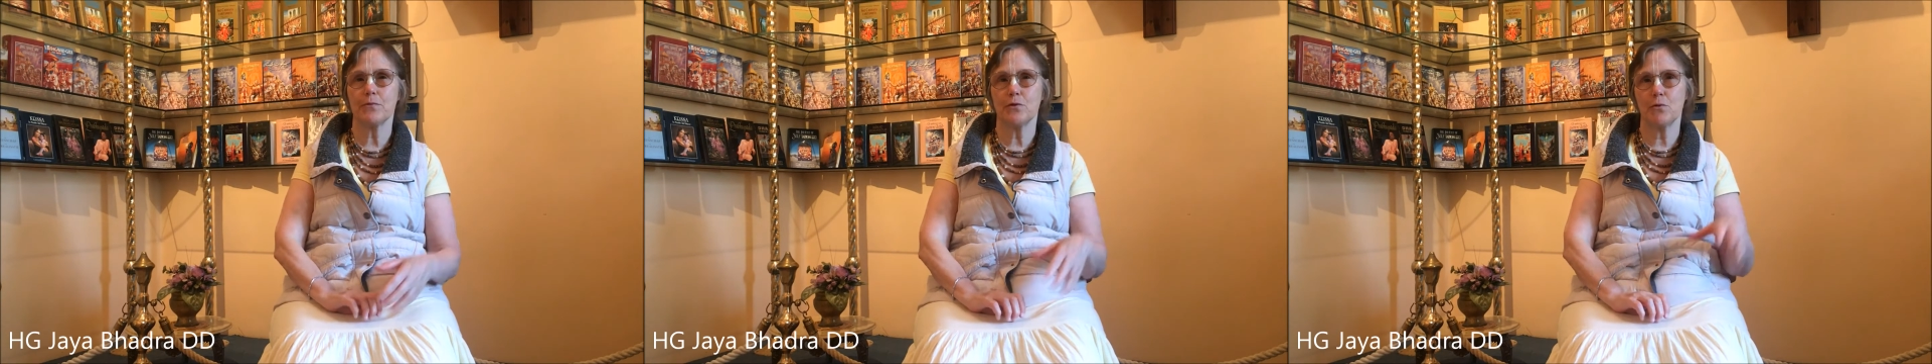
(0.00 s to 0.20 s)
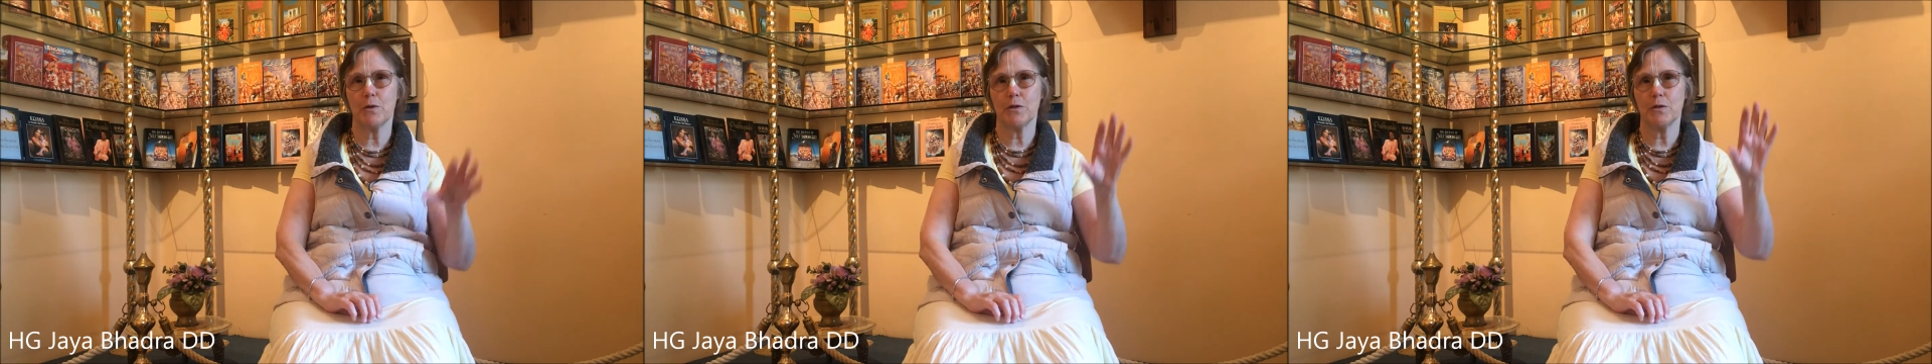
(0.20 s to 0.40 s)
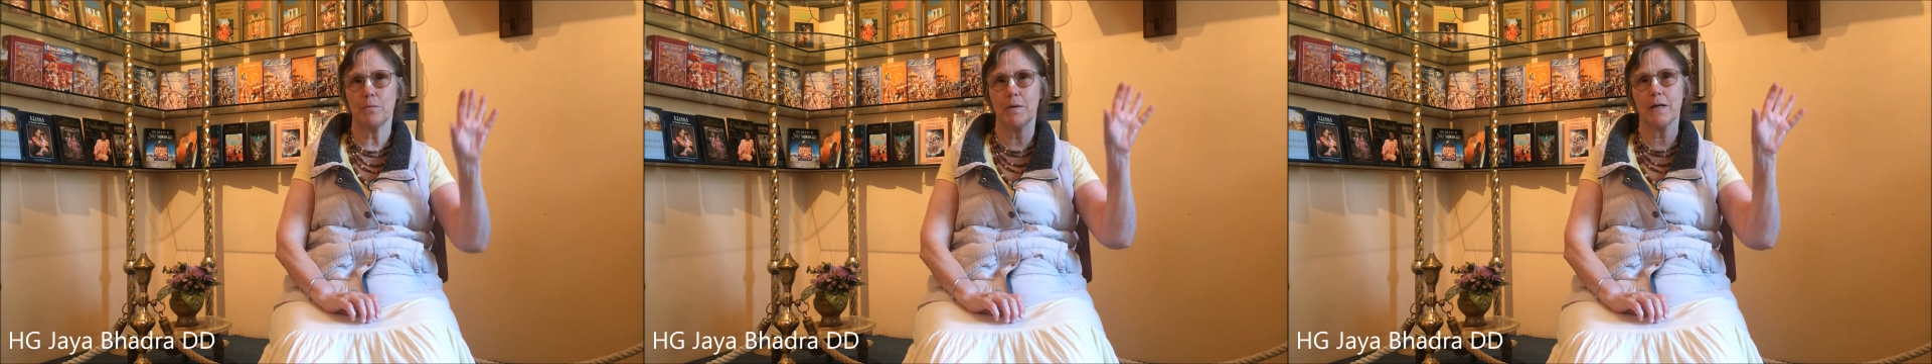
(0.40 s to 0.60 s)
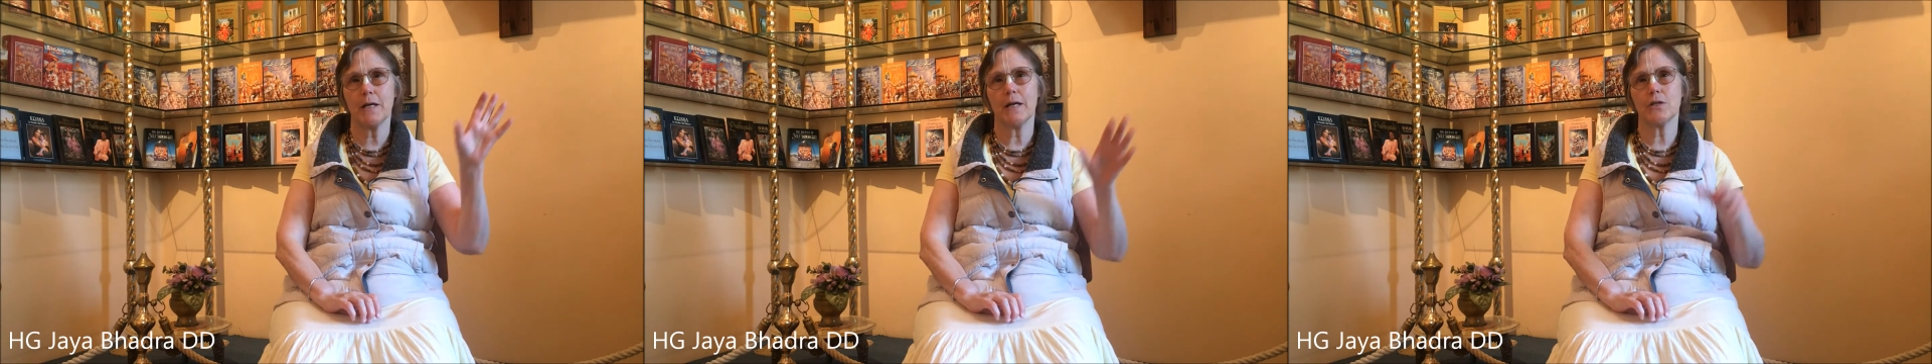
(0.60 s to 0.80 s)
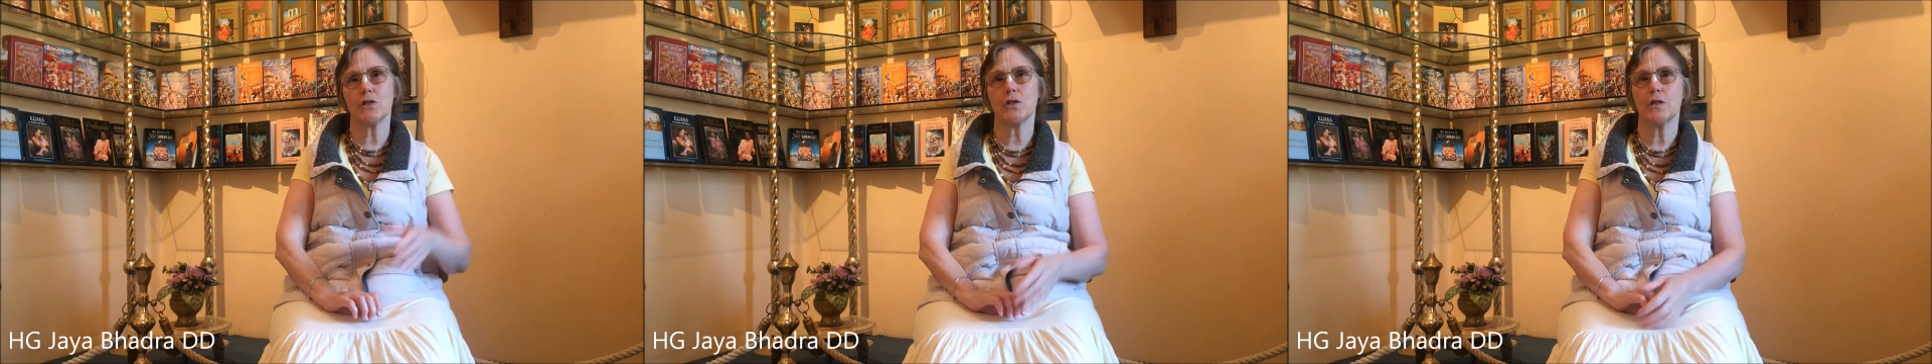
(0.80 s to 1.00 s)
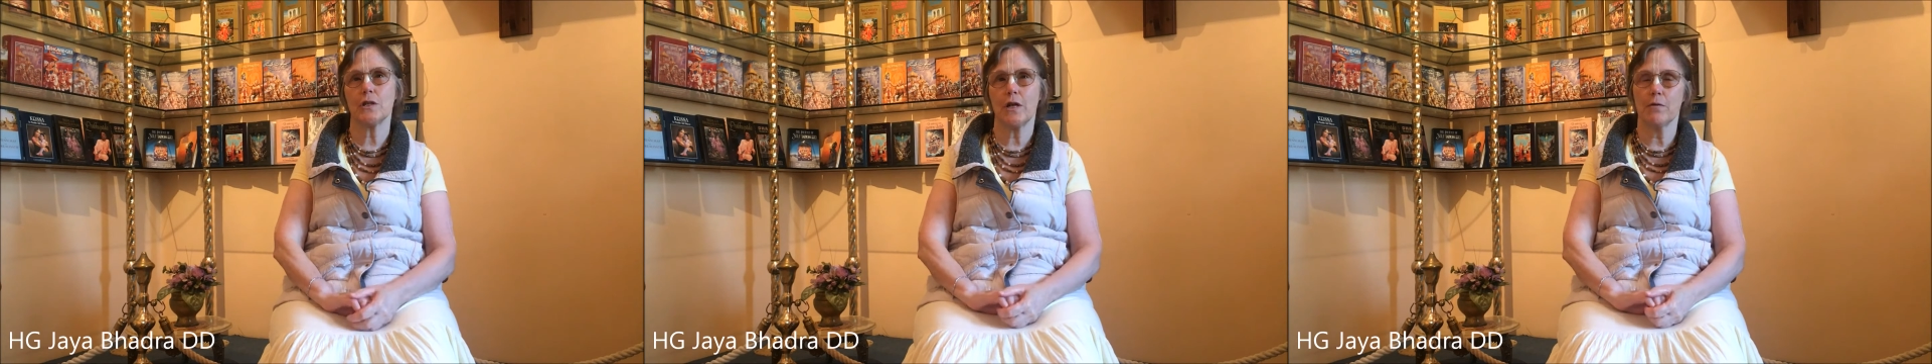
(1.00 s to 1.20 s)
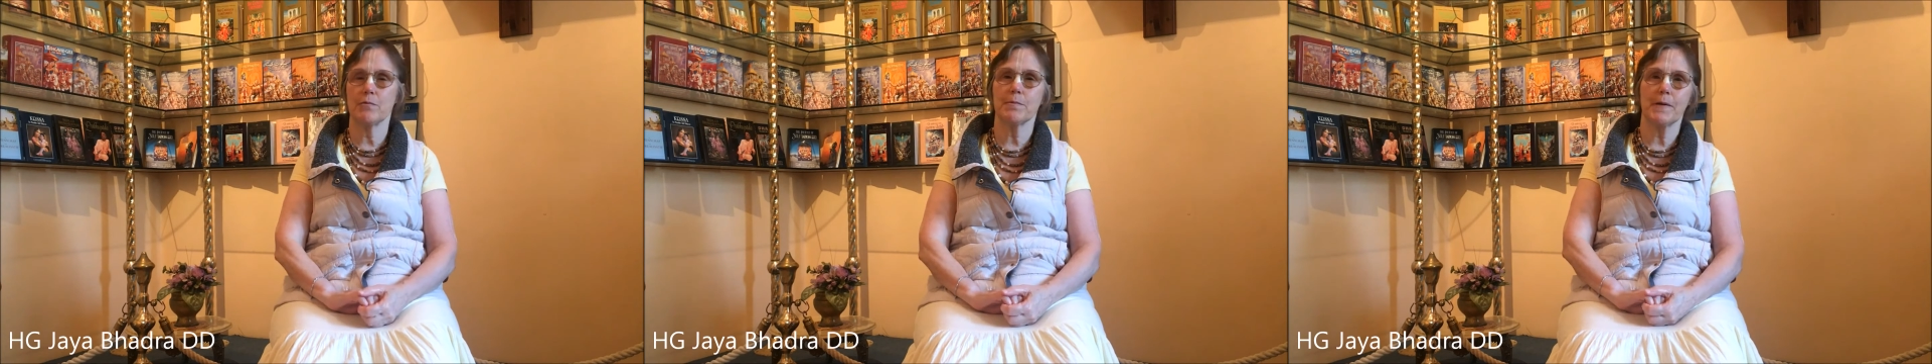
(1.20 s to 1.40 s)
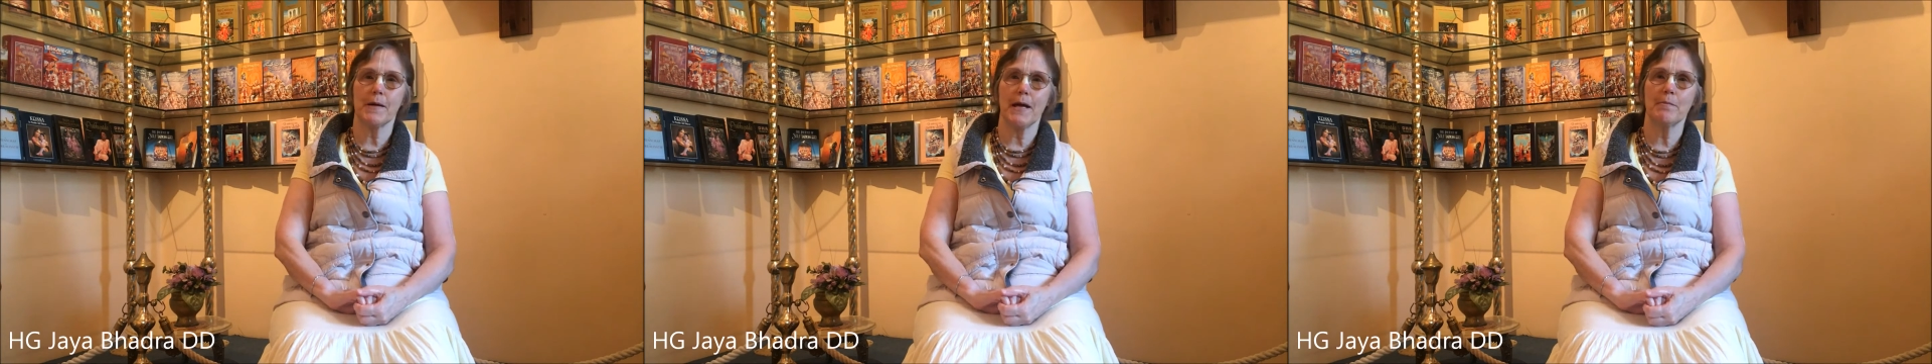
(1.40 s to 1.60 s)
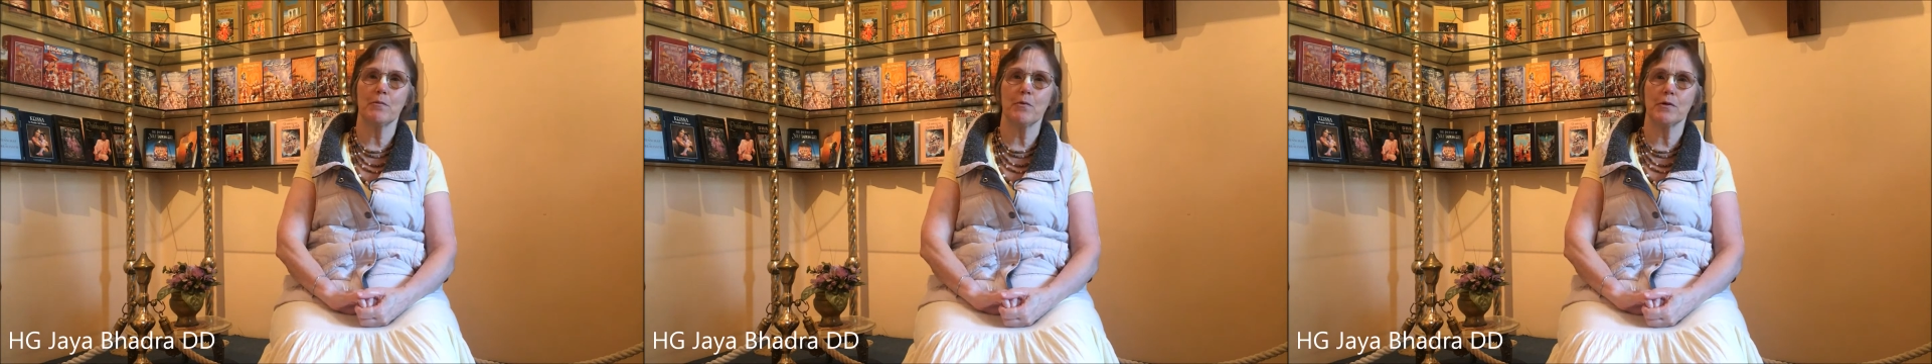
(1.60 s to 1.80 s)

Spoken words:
doing the big kitchen and I became